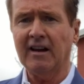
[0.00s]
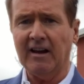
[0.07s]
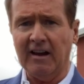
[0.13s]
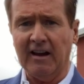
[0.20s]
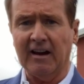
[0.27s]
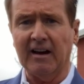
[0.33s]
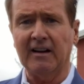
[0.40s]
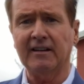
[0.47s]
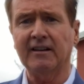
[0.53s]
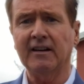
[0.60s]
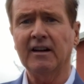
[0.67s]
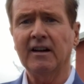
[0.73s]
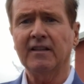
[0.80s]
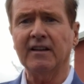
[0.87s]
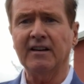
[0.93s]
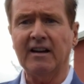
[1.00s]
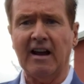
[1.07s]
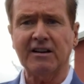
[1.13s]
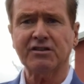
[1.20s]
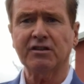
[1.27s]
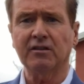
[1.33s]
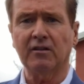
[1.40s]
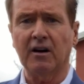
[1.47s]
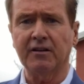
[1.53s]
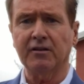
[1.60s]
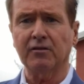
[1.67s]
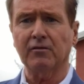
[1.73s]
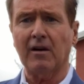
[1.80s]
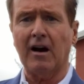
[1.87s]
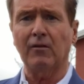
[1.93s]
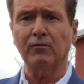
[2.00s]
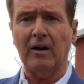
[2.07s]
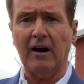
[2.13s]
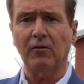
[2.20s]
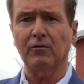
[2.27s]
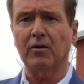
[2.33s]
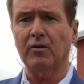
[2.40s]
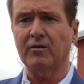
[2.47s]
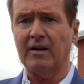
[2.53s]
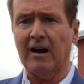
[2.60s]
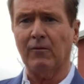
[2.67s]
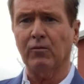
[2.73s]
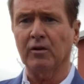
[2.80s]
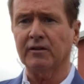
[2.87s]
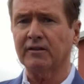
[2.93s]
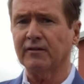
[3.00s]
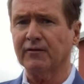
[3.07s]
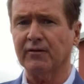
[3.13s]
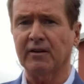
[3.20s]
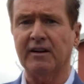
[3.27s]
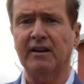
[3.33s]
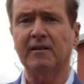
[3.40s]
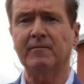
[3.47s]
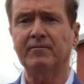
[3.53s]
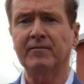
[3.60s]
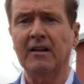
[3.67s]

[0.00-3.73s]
and the National Underground Railroad Network to Freedom.